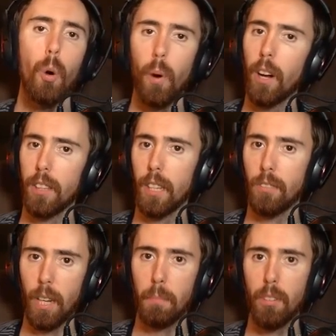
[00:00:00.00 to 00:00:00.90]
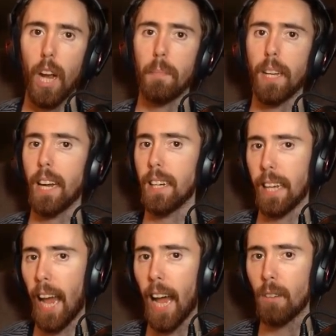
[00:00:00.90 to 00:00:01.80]
while at the same time
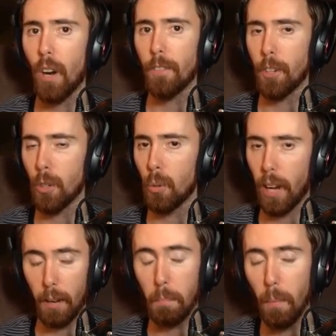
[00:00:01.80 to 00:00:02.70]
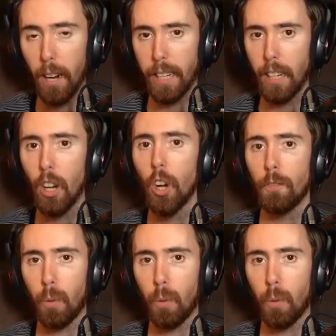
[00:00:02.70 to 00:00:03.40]
gaining ad revenue and money